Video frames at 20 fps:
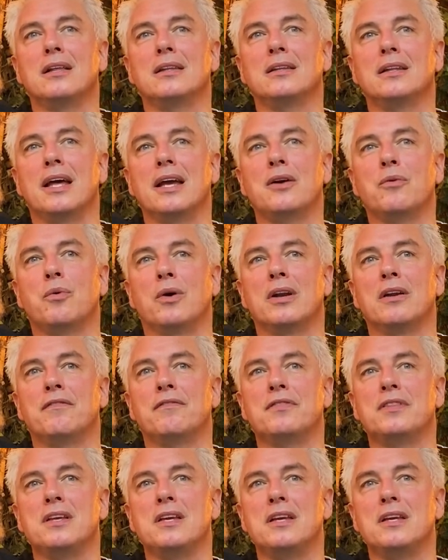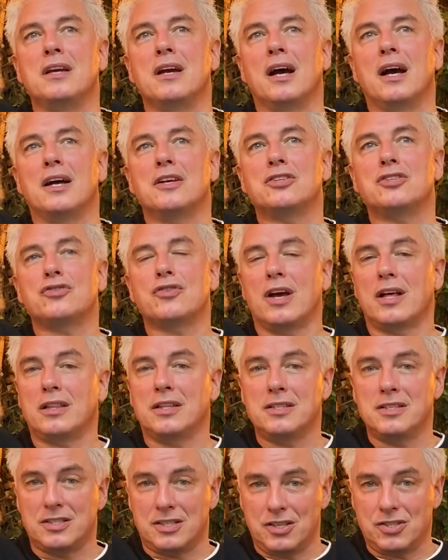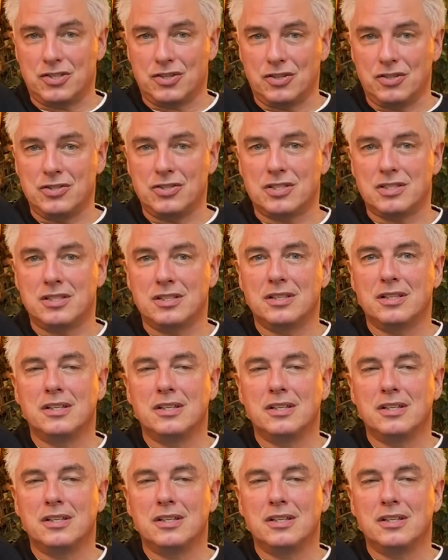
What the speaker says: like one of the Stralin sisters.